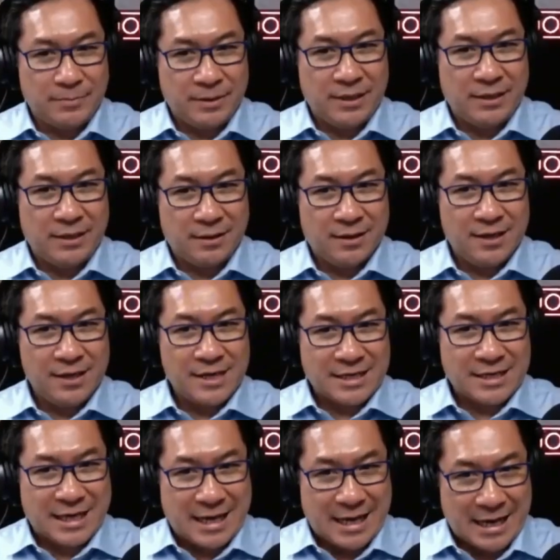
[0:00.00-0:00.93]
be
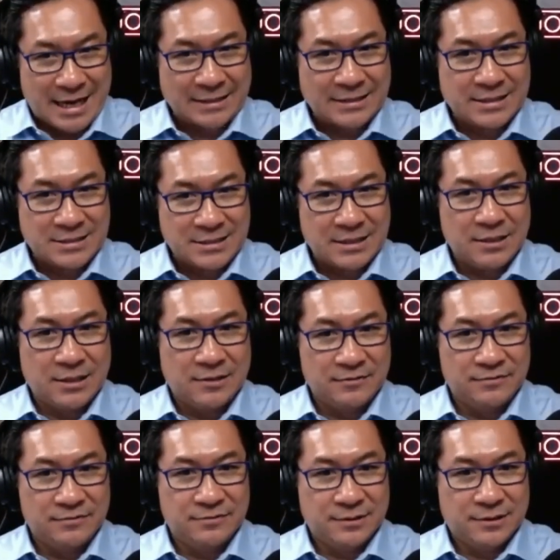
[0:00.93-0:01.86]
cognizant
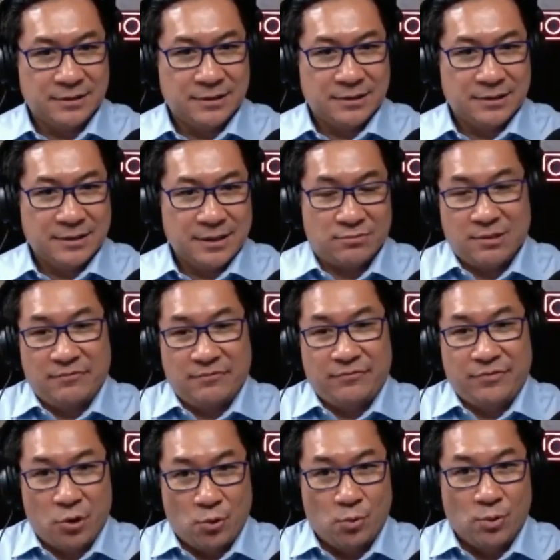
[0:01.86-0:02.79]
of
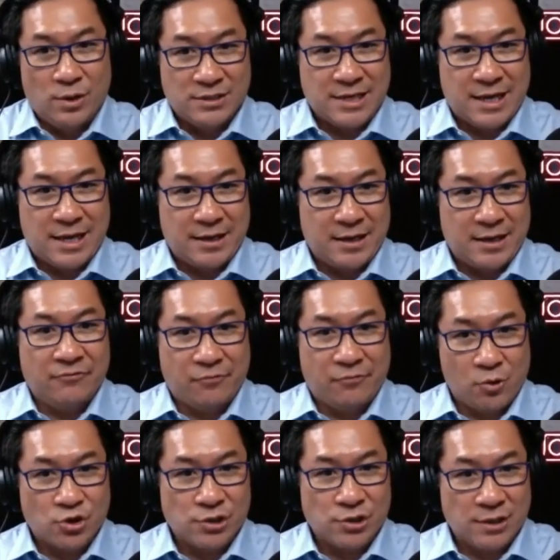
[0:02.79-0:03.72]
if there was an
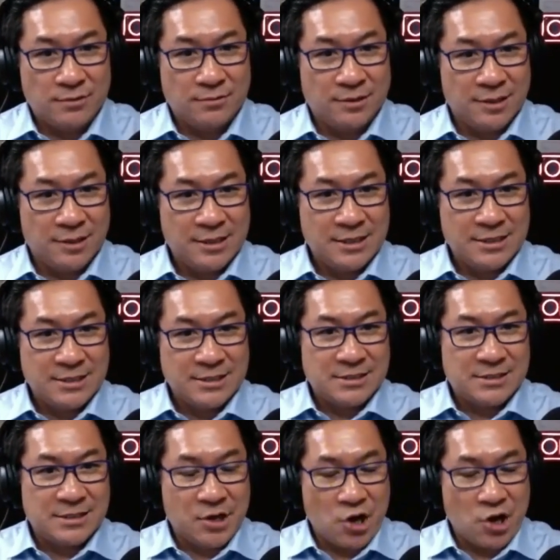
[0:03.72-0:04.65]
unfortunate
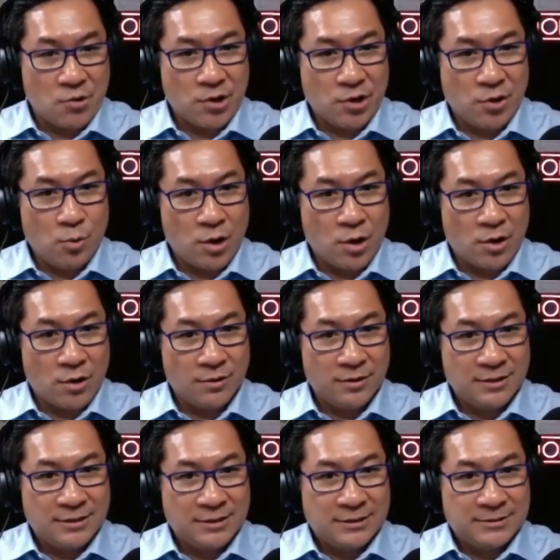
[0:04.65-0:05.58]
scenario
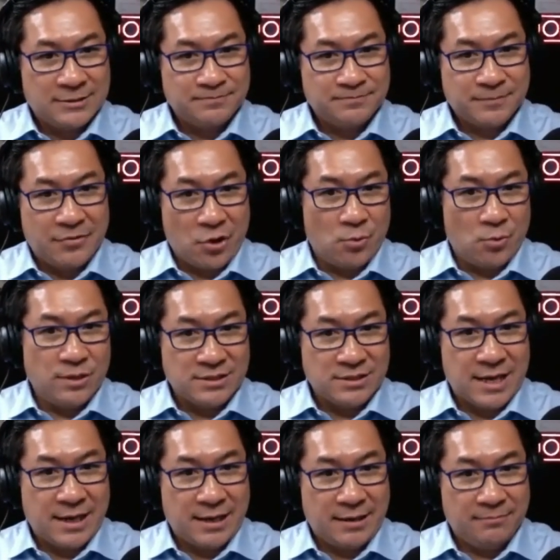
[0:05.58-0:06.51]
where there
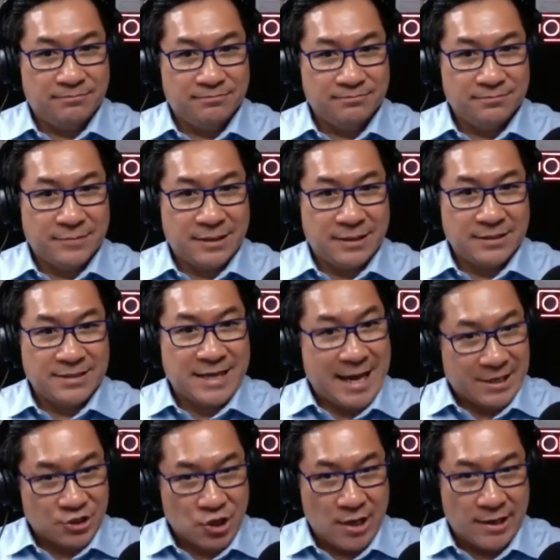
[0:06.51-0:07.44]
was a
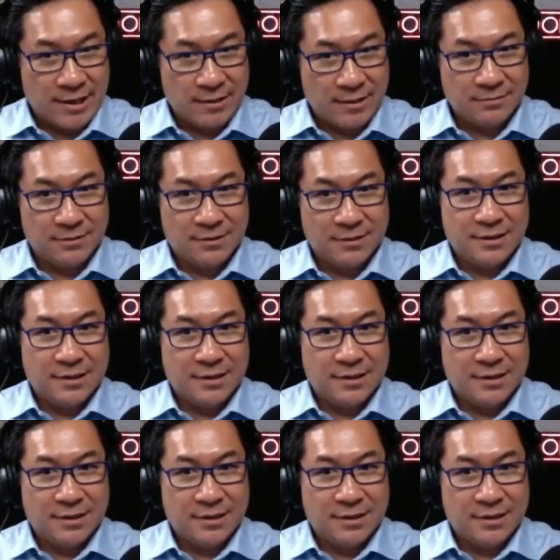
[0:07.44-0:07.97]
tax audit?